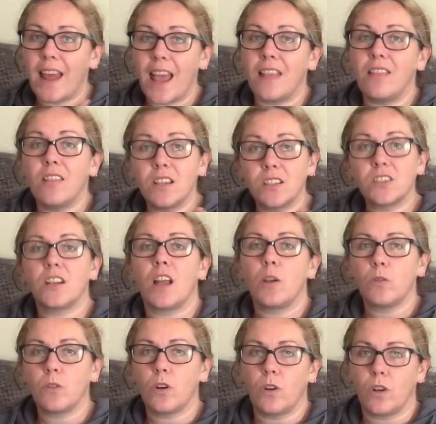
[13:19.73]
in the slow
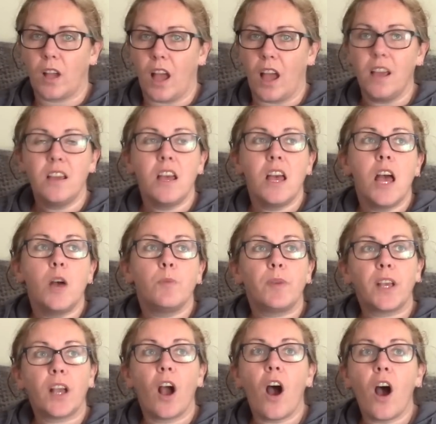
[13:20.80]
cooker,
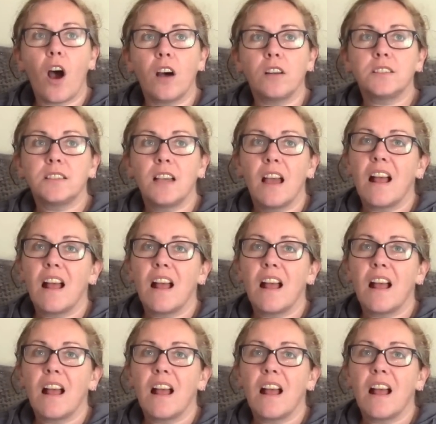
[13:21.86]
because